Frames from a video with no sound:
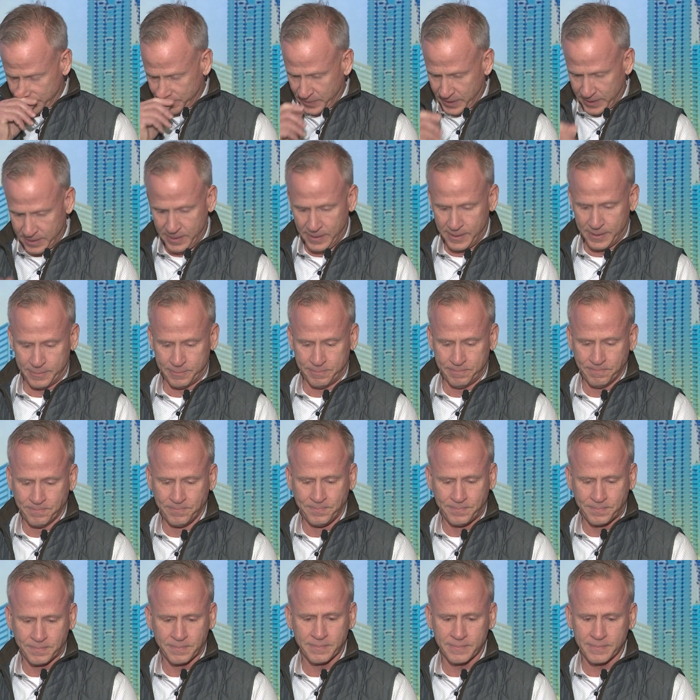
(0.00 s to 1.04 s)
that um,
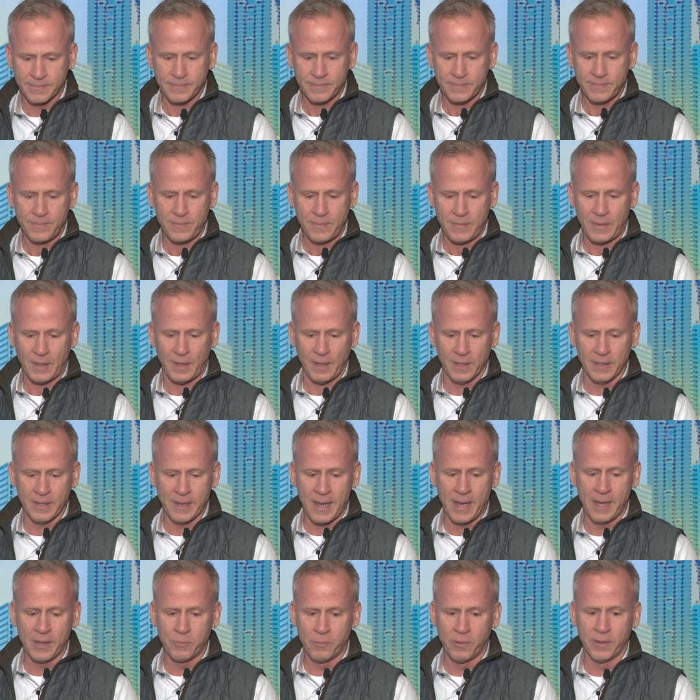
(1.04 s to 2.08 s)

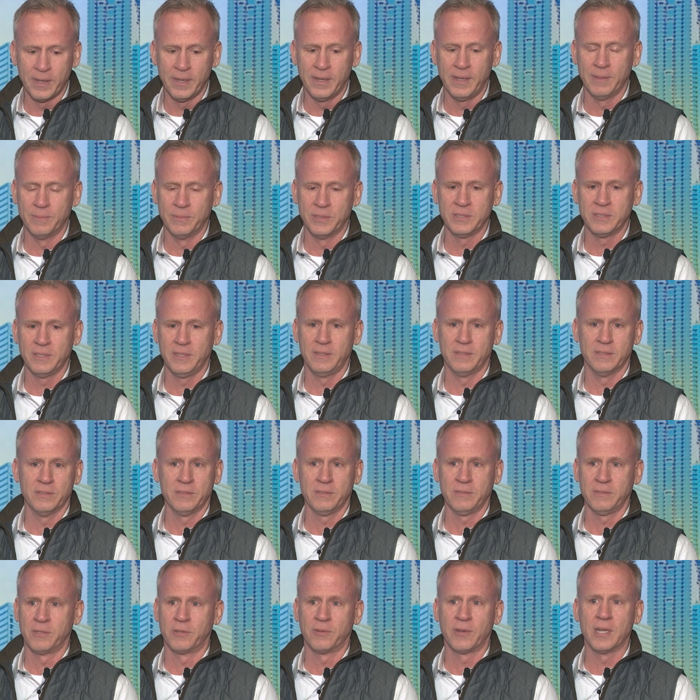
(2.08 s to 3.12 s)
God wanted him to see
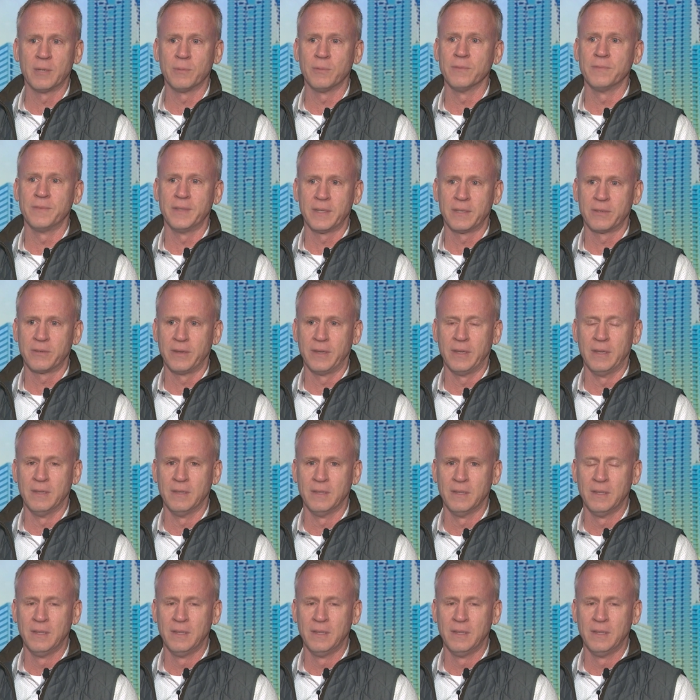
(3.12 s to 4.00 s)
this incredible victory.